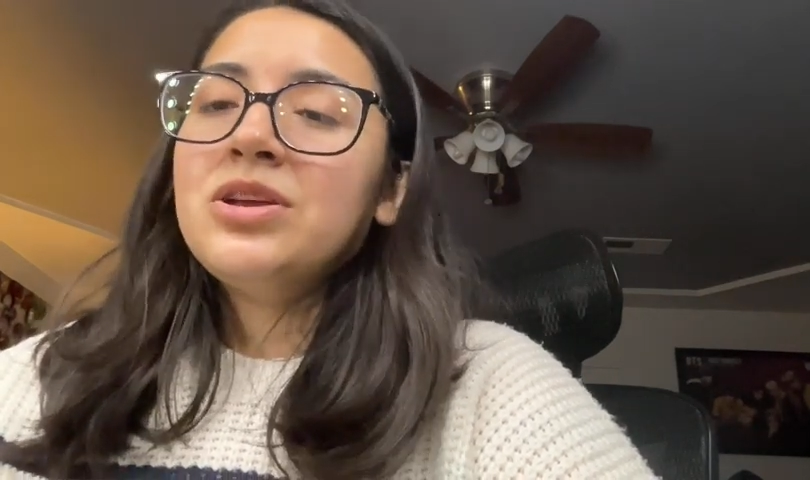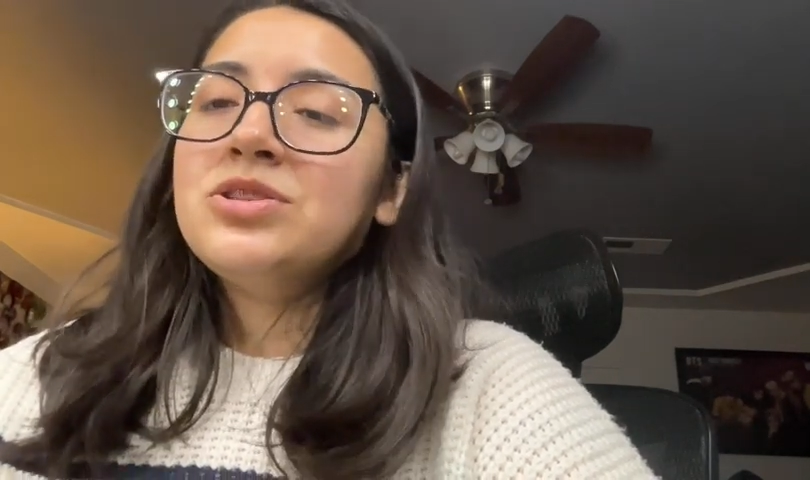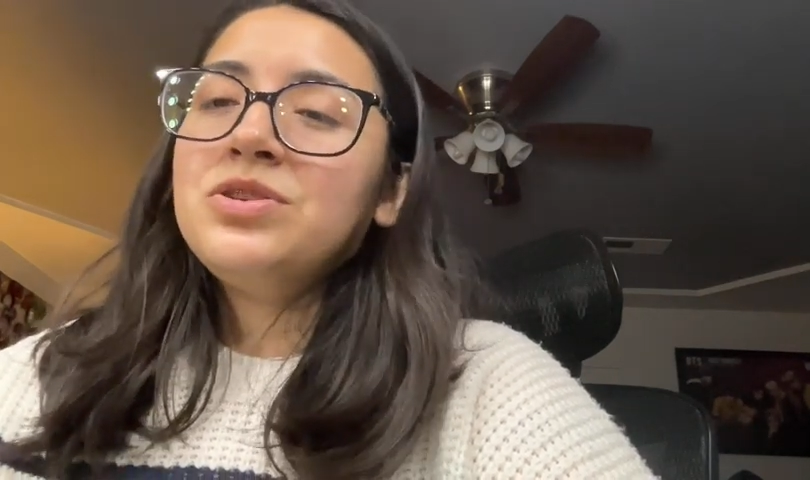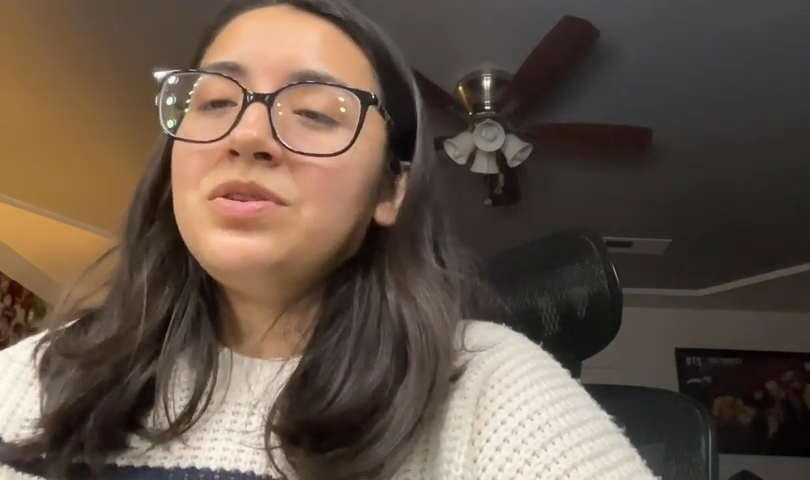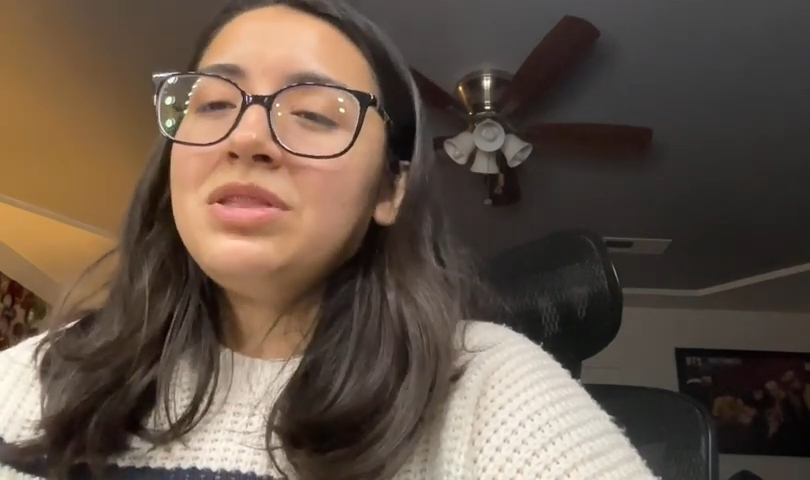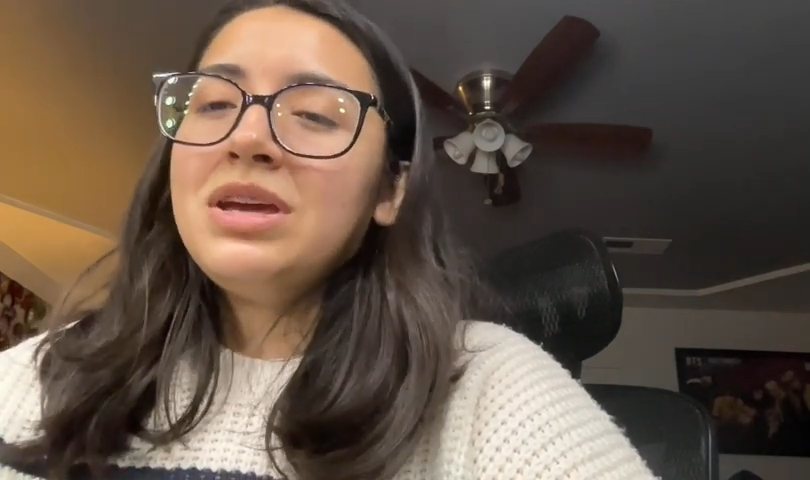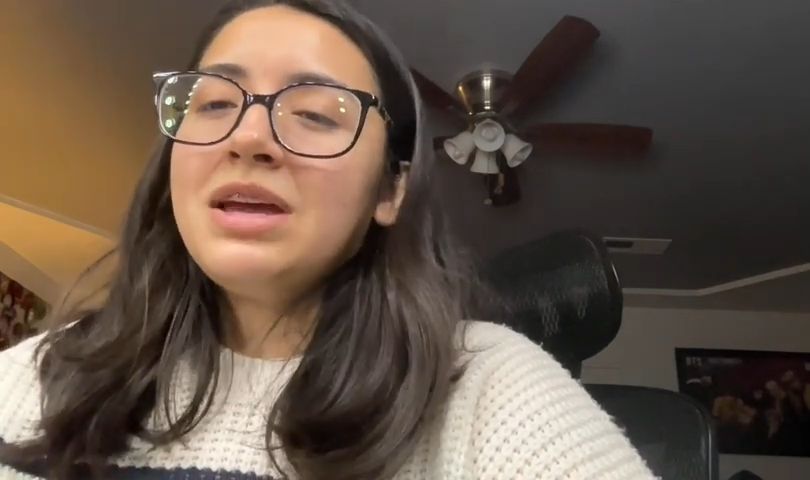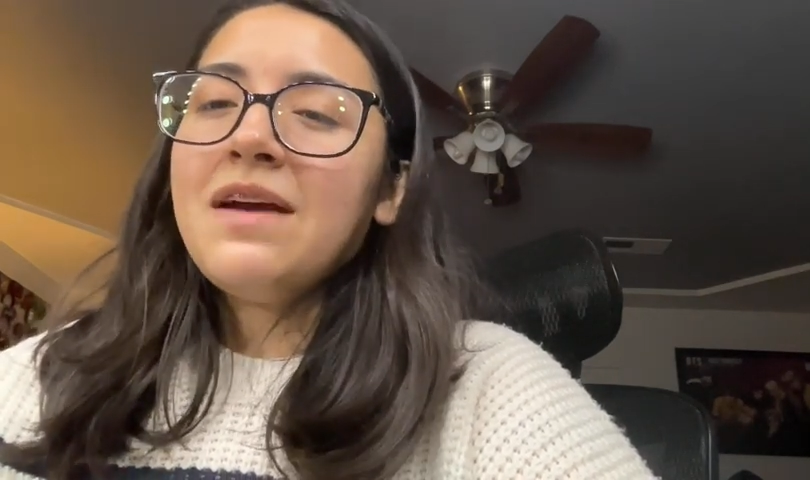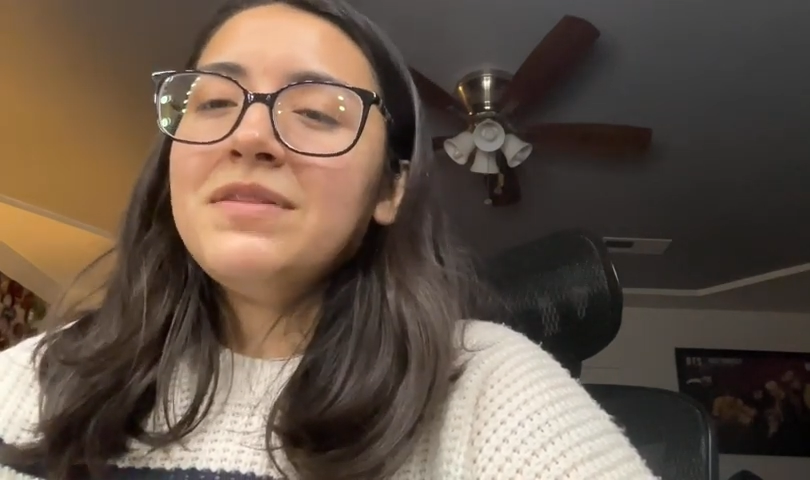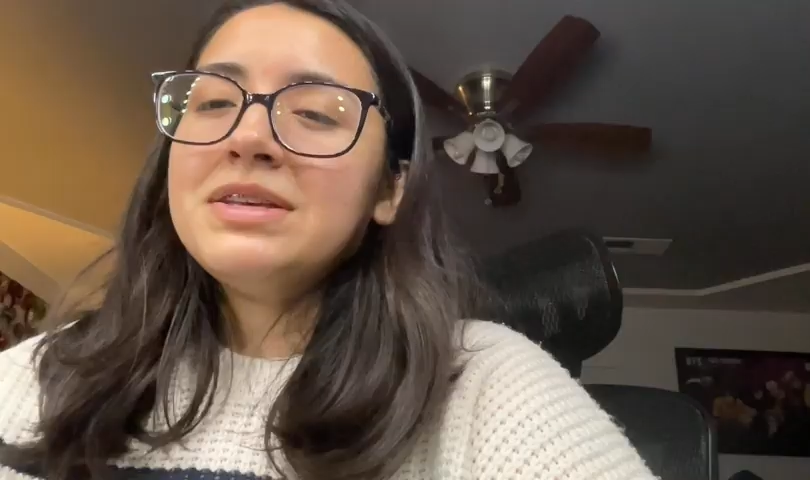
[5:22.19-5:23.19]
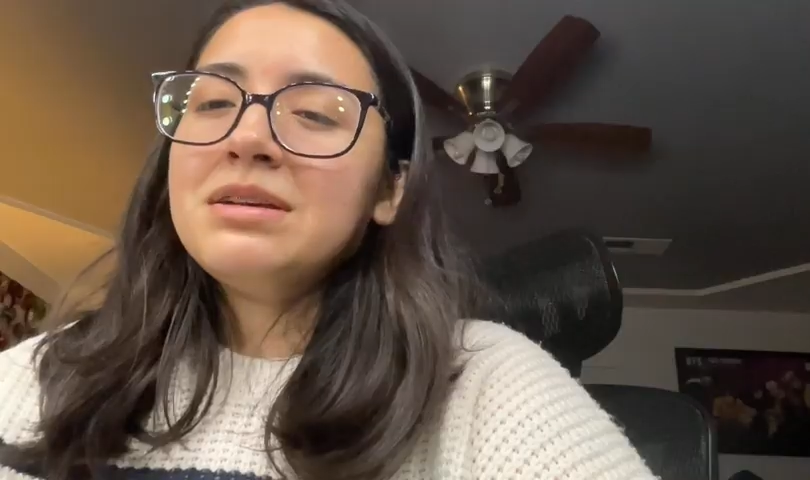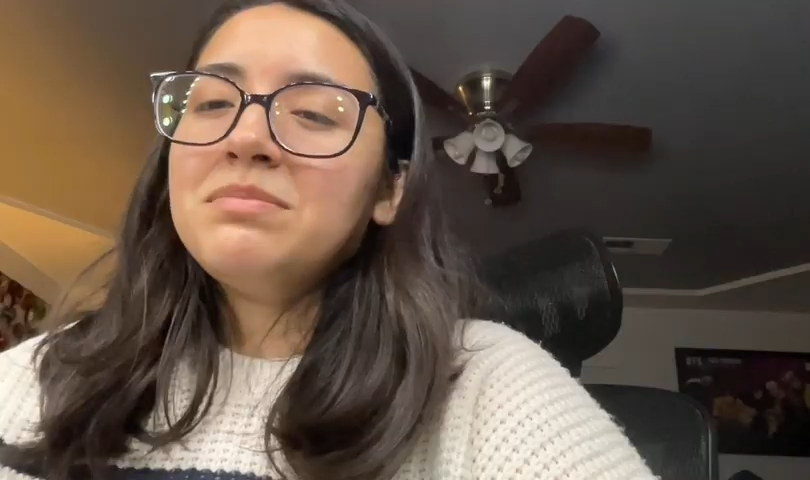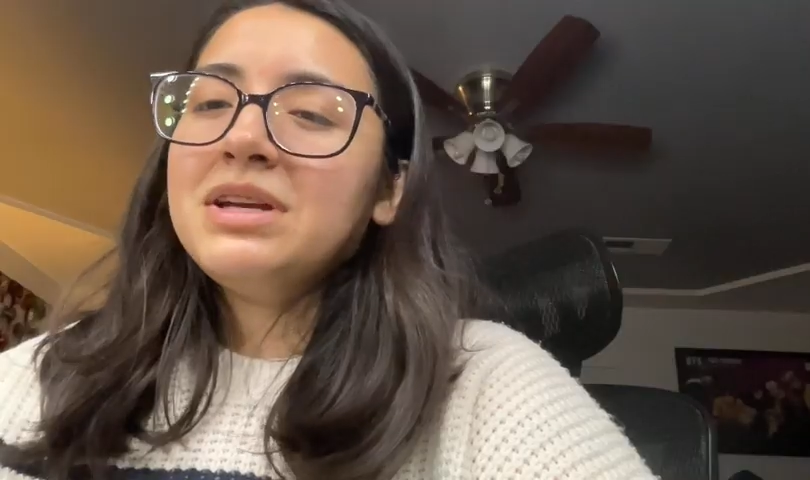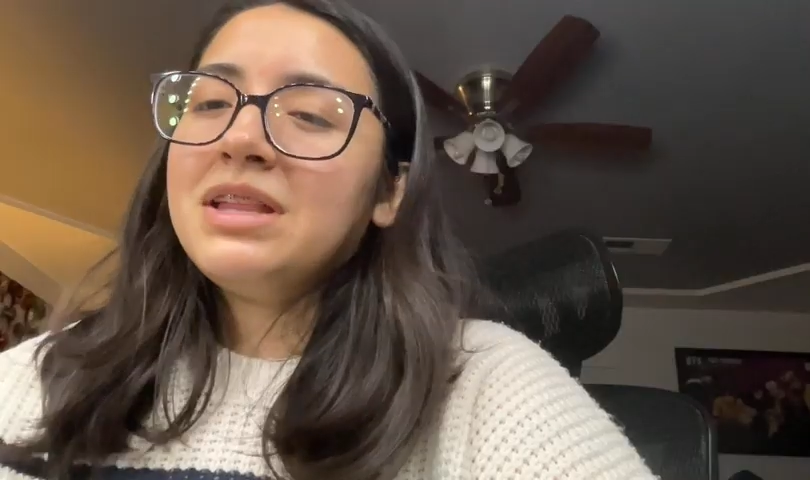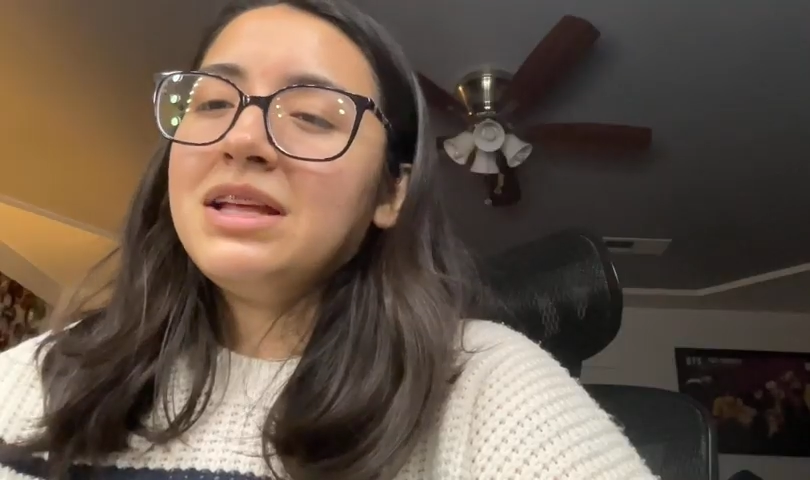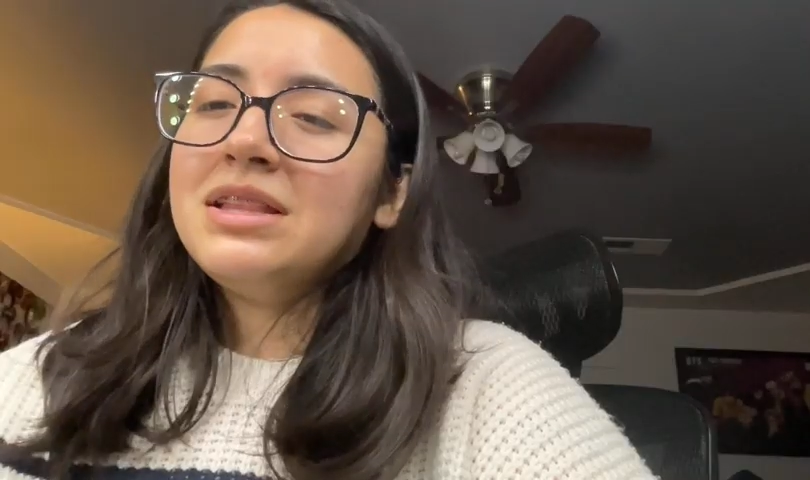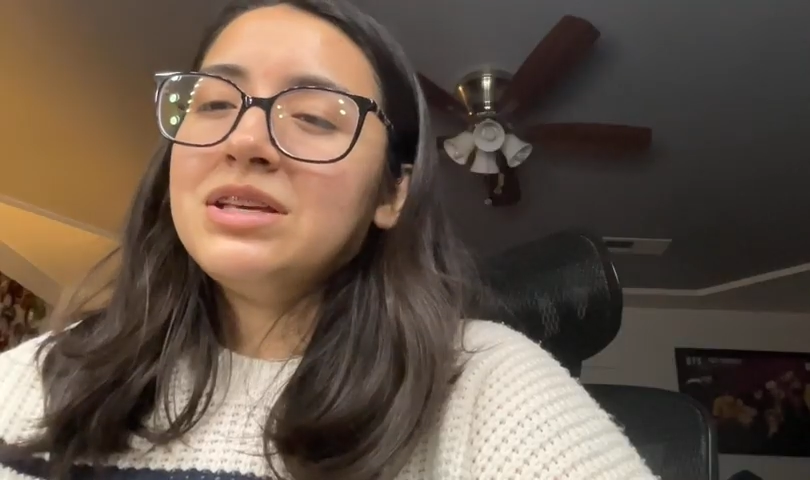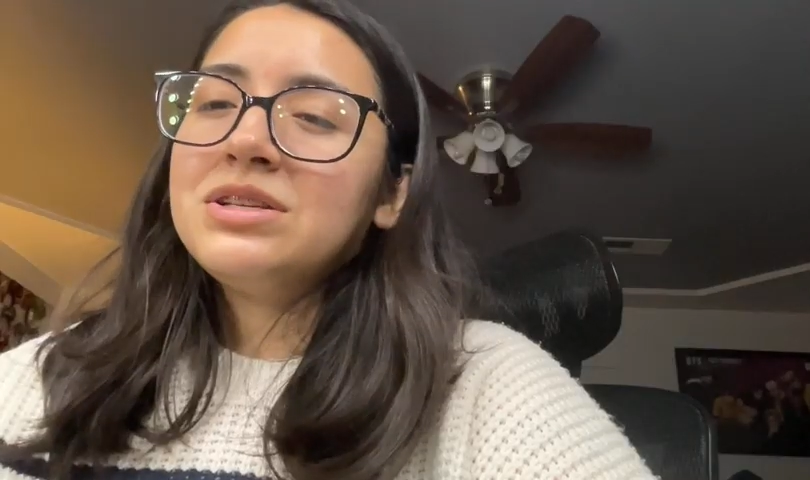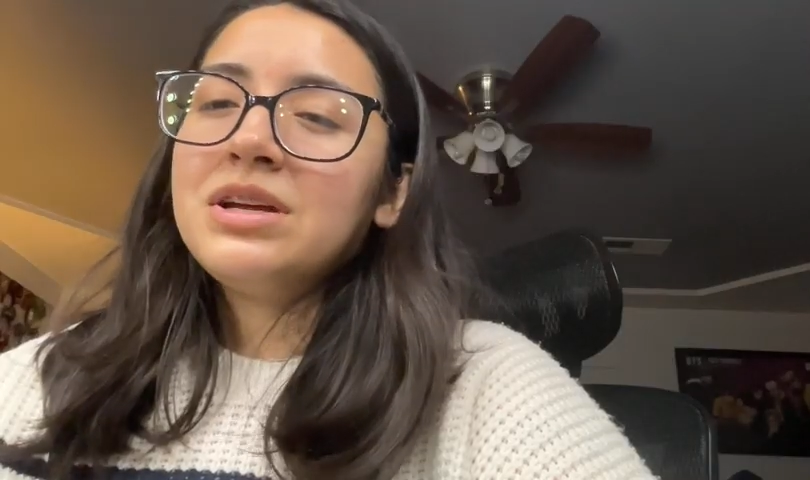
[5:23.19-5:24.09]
Do you think having something like this